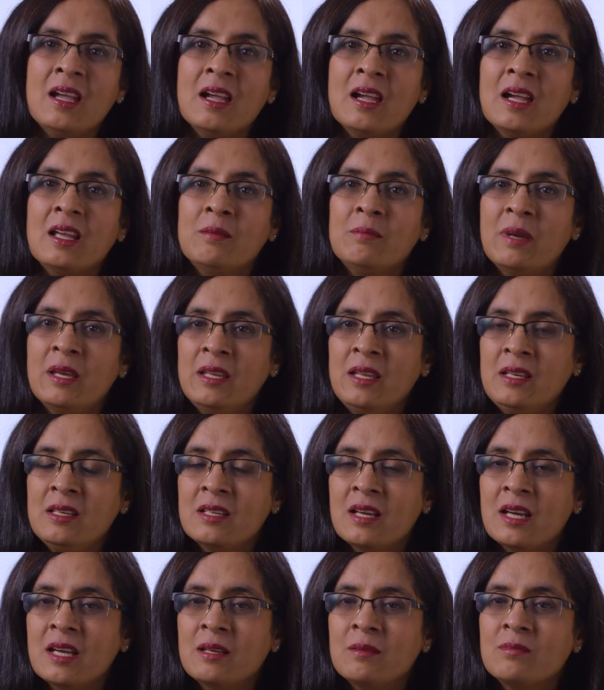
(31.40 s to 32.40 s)
And many
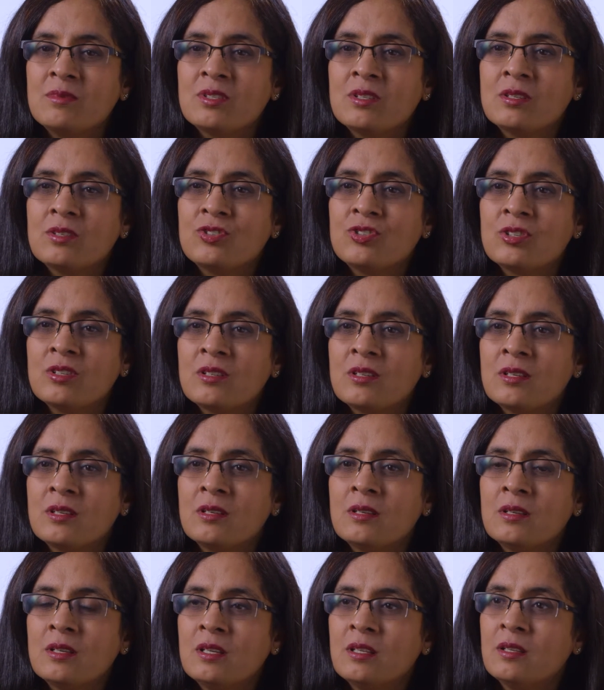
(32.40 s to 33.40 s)
times the
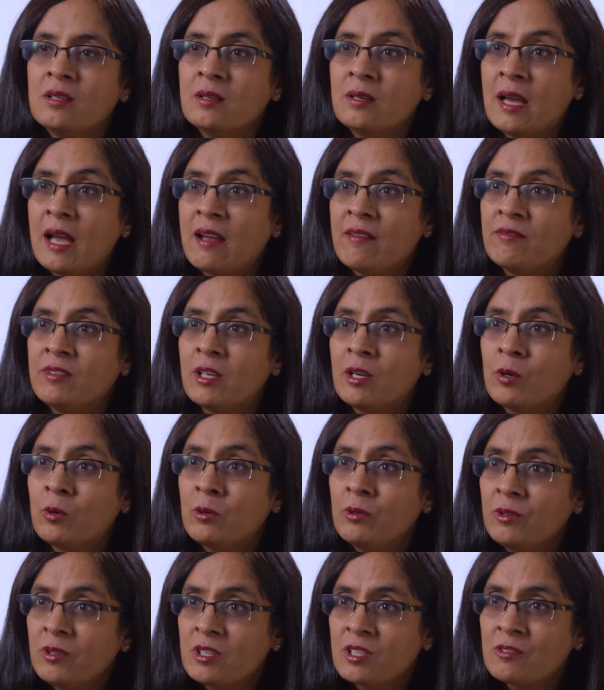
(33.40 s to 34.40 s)
children either have their
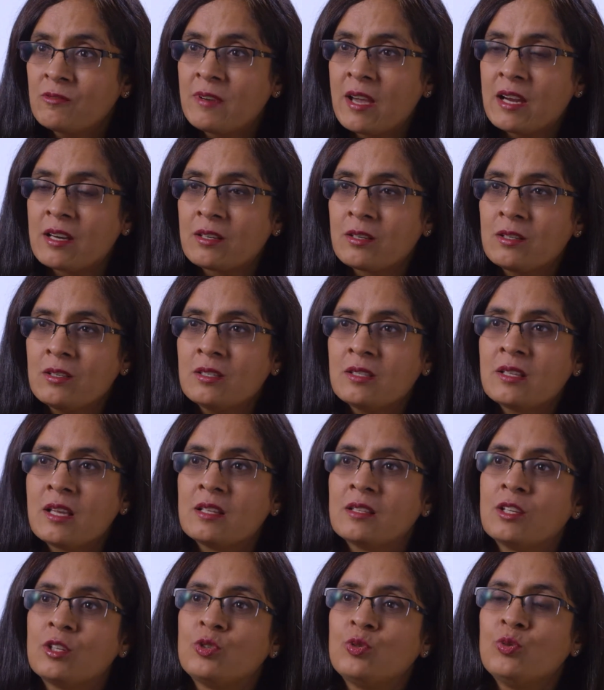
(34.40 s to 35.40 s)
own risk factors,
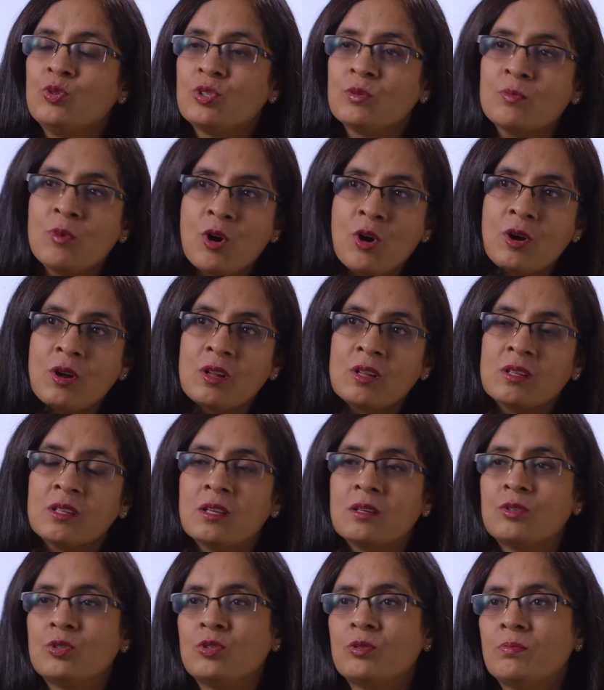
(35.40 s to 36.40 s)
like they're too small,
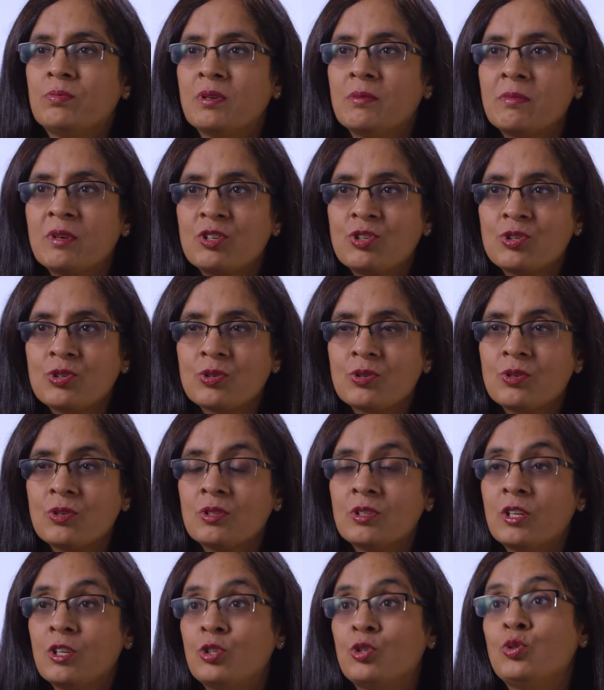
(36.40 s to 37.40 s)
they're too premature,
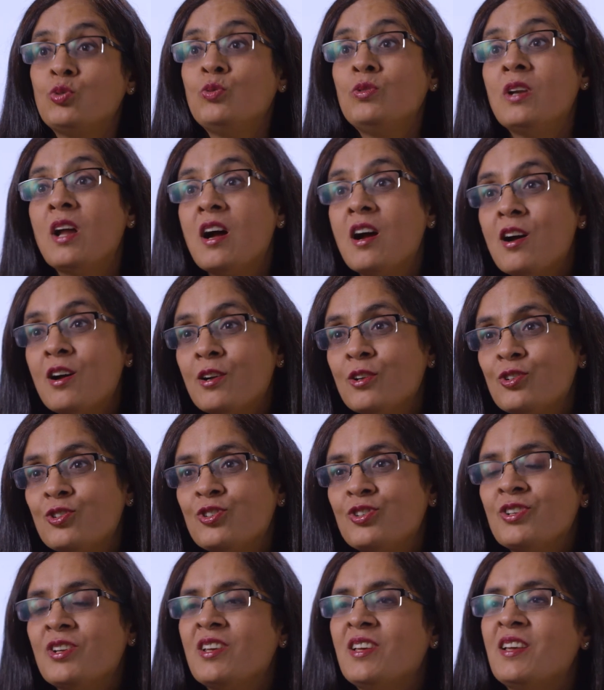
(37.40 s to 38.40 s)
they're too
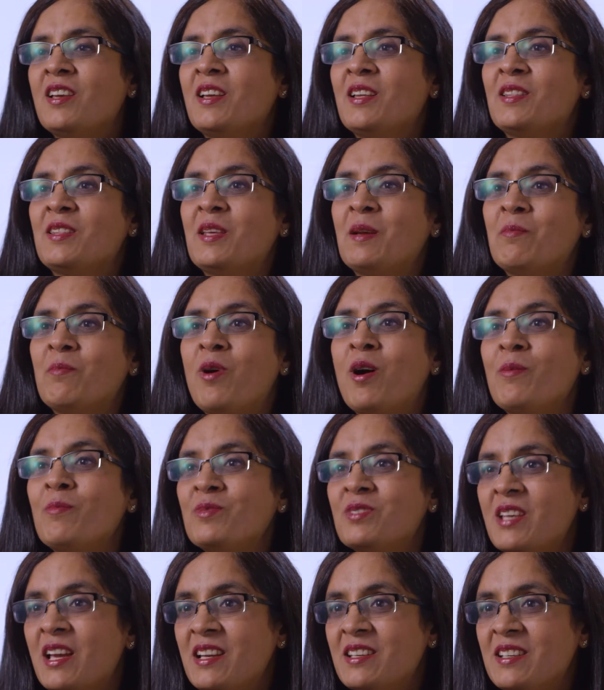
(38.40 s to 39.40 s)
large, their
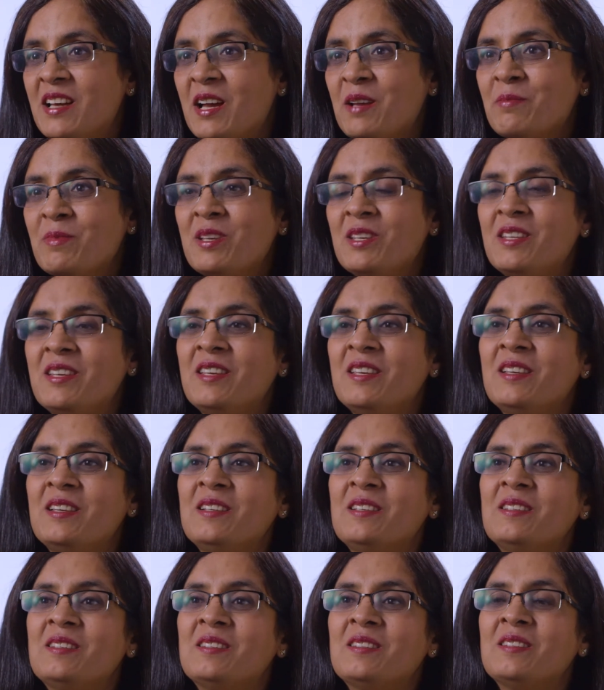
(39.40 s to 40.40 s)
moms had
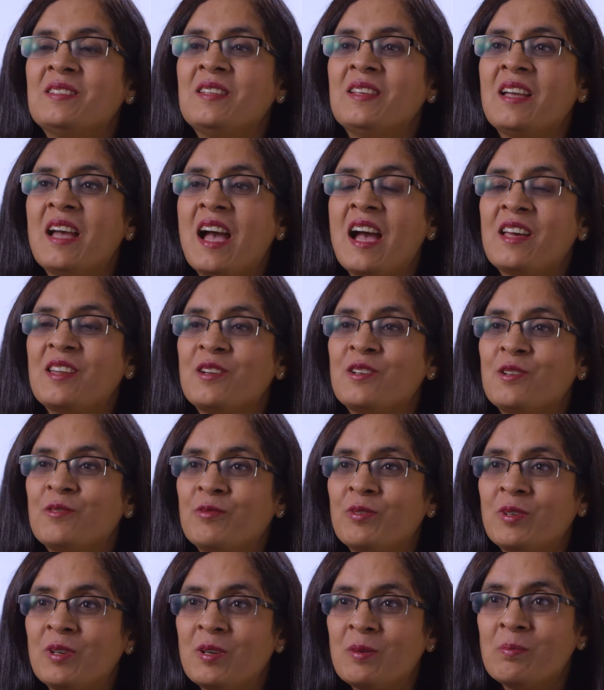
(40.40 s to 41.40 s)
diabetes, they had a
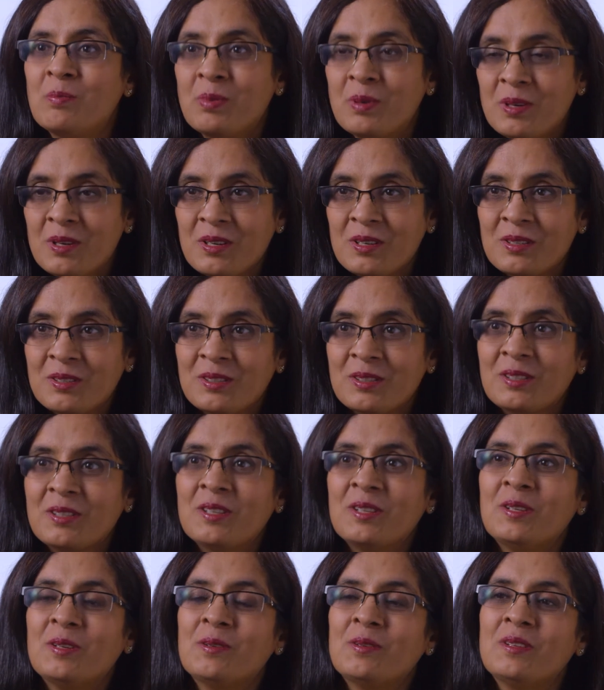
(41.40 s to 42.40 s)
difficult birth,
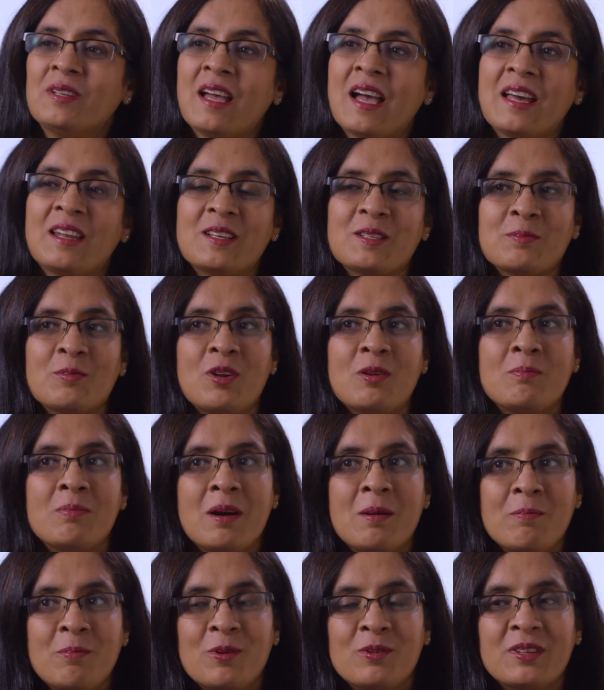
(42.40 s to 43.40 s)
they had a small
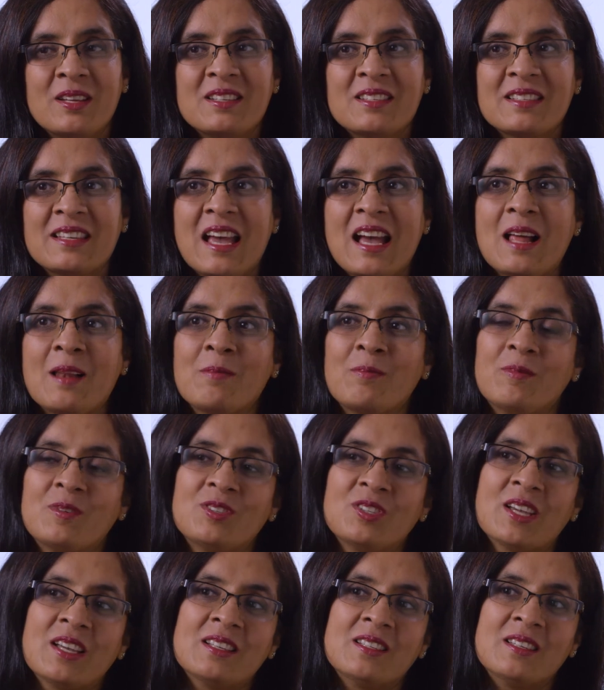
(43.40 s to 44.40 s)
bump on their scalp
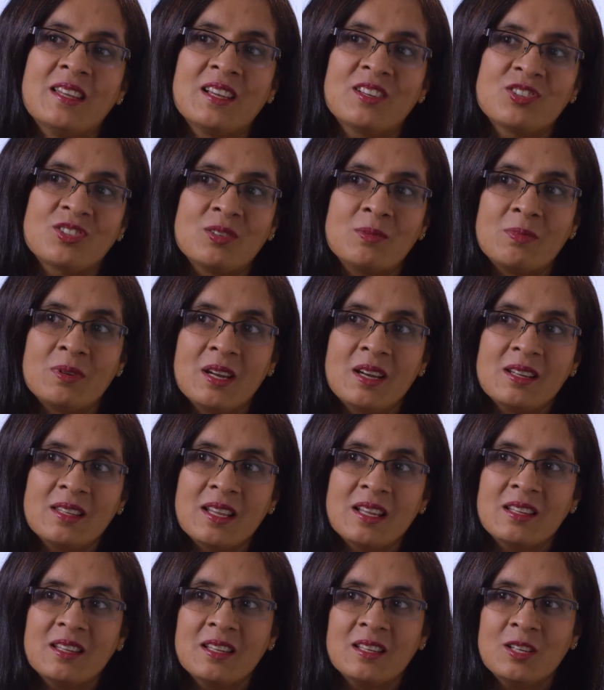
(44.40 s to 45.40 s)
which had extra blood
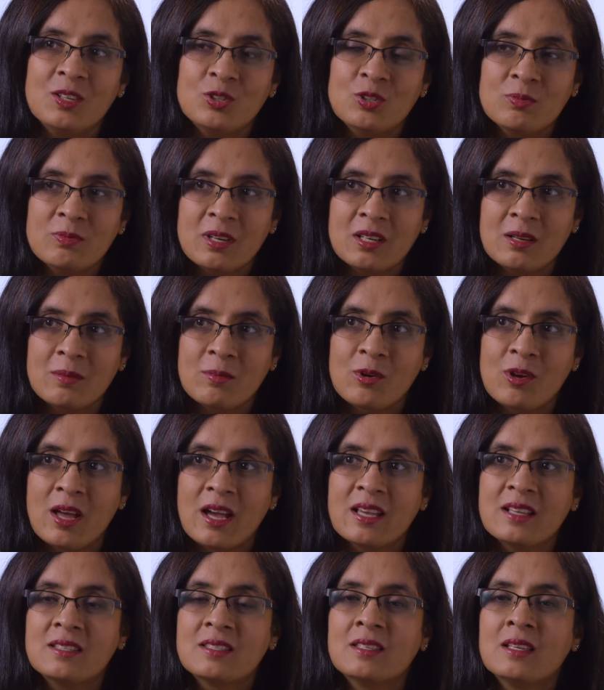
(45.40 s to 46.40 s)
that they need to
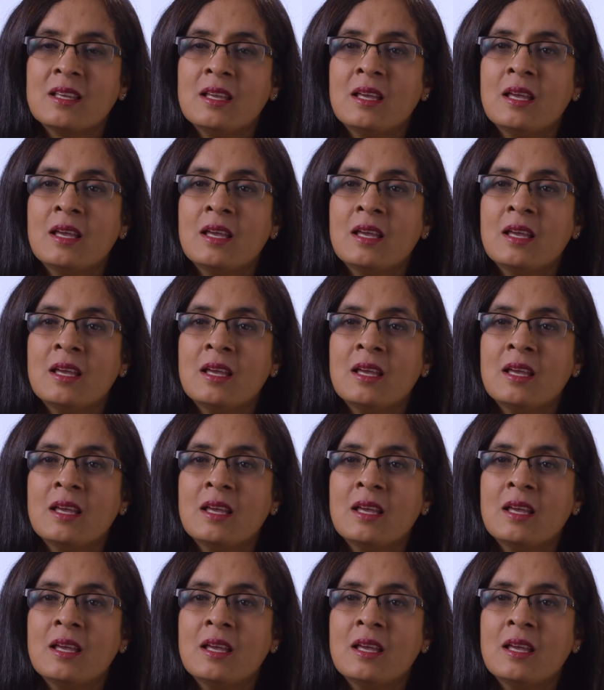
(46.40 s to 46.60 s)
metabolize.